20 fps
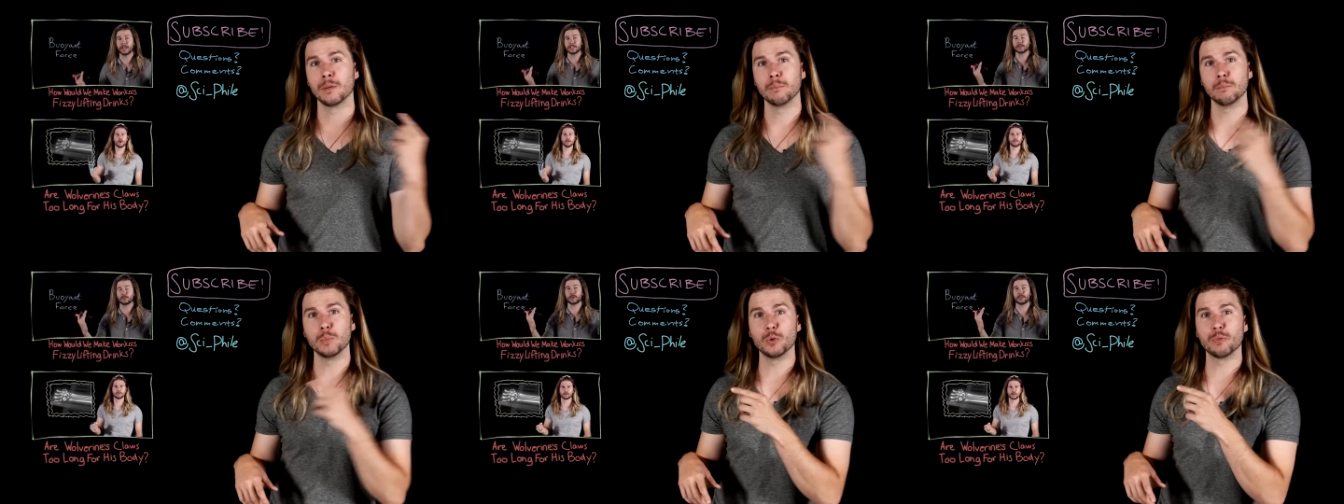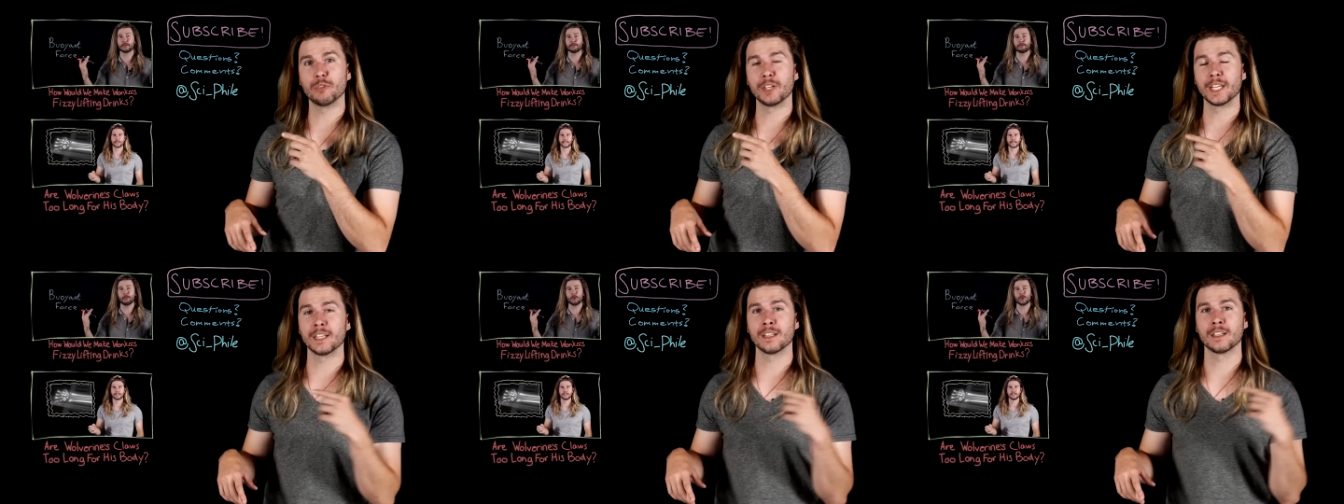
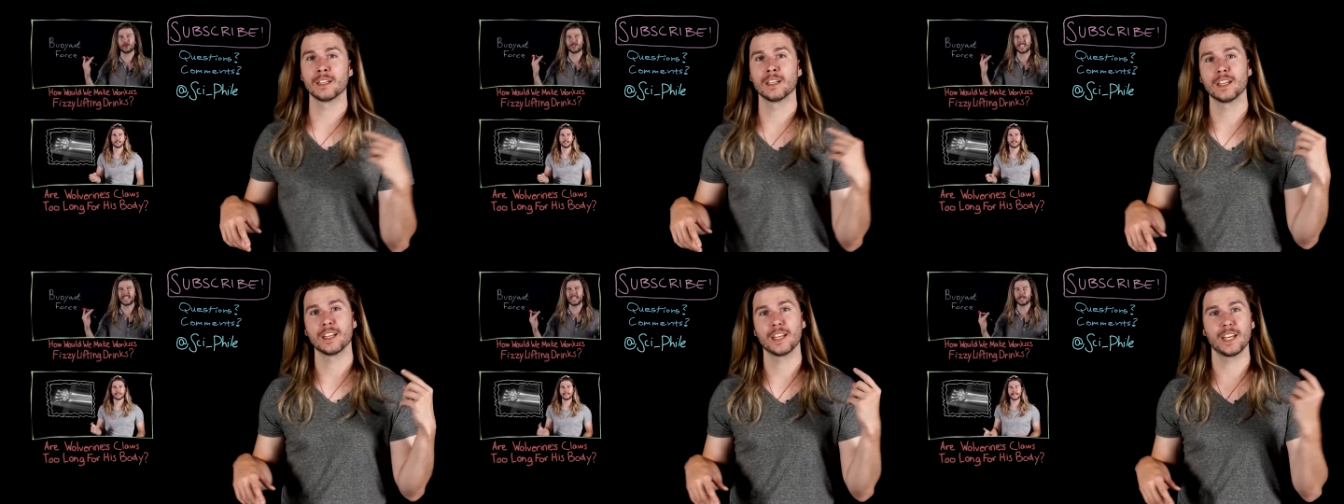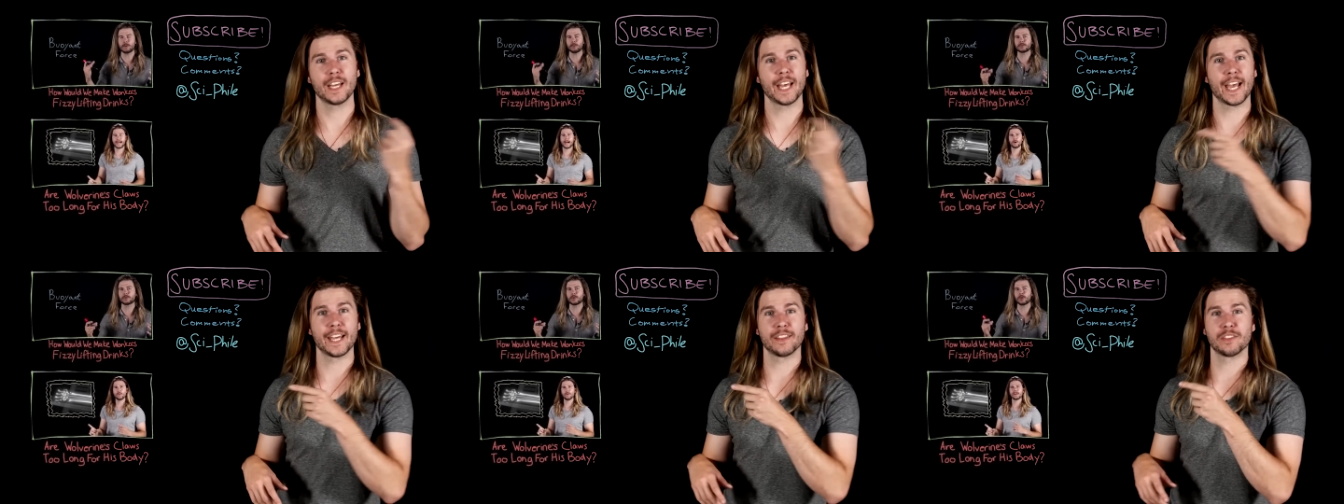moving
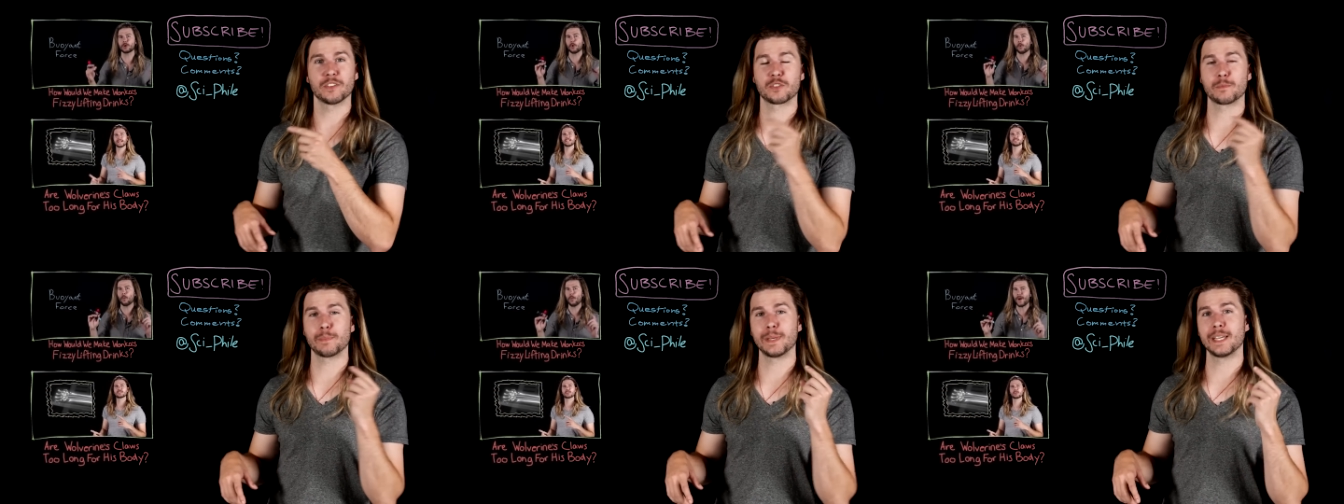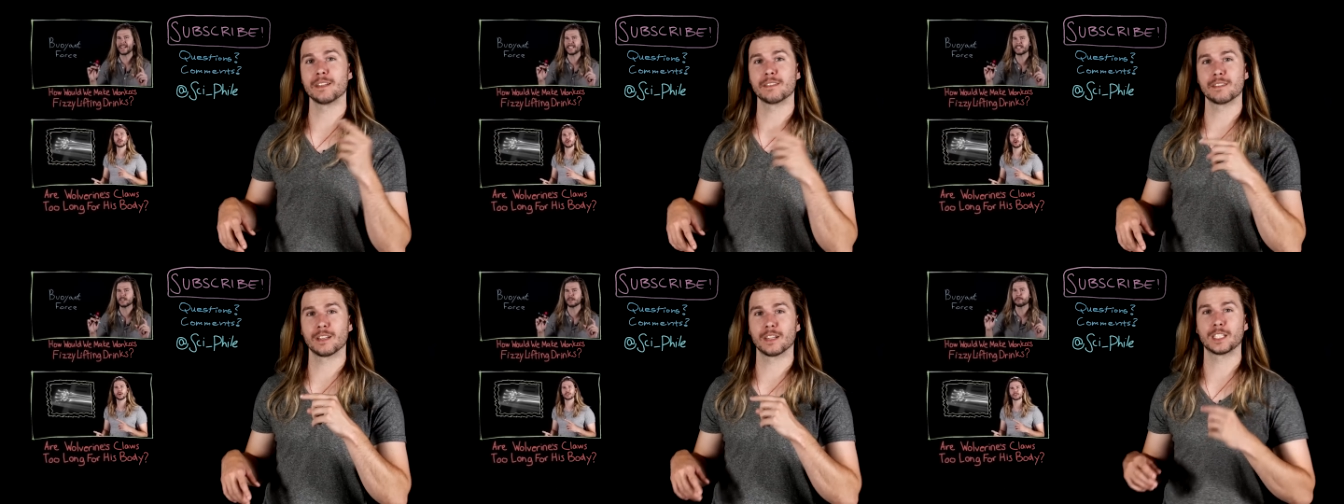at the
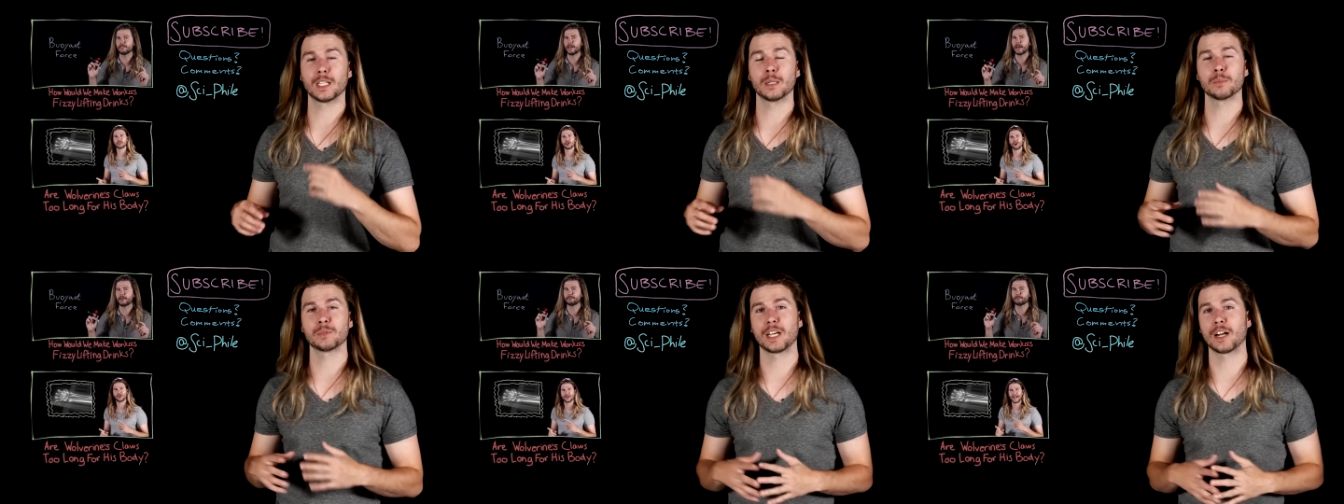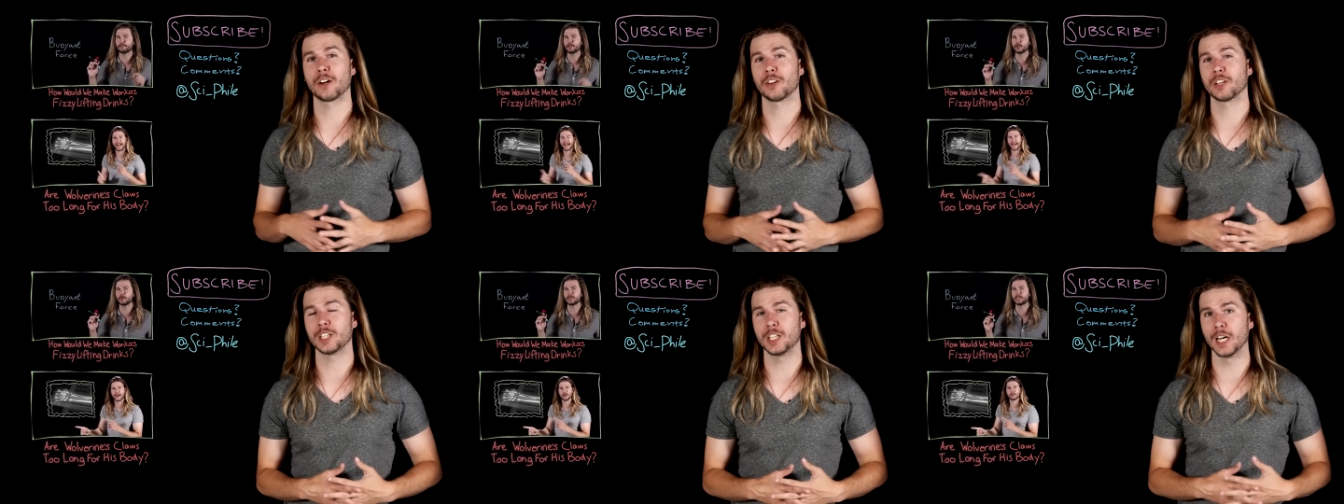speeds that it comes
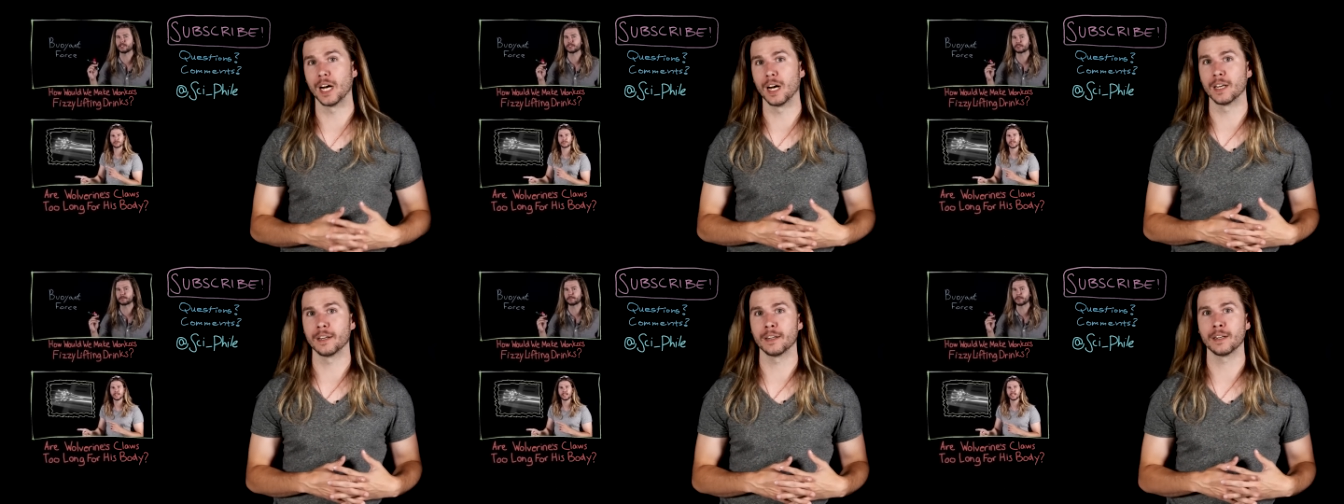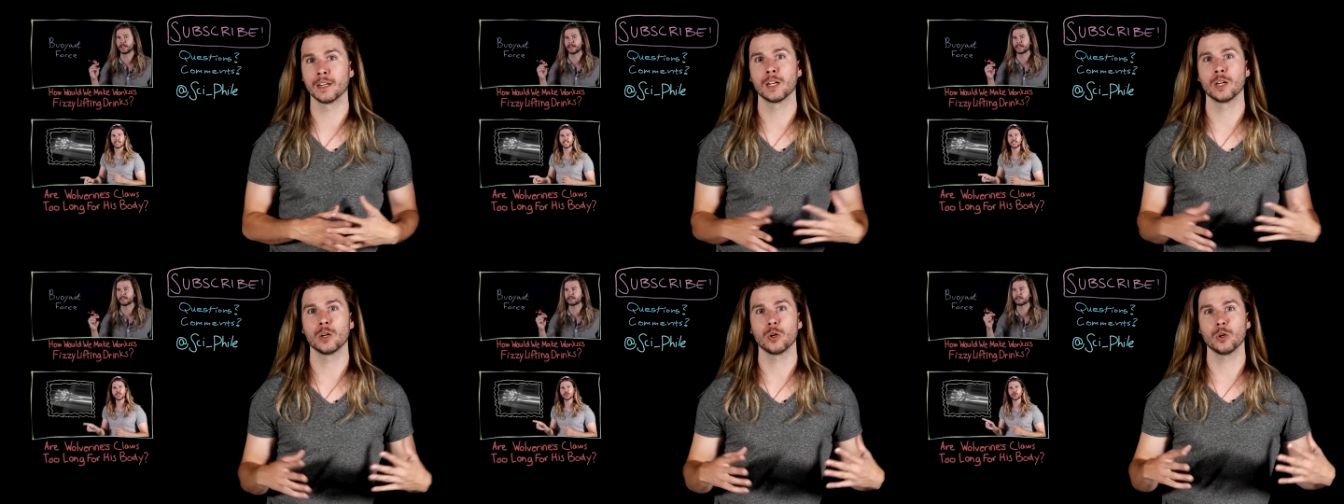out of the gun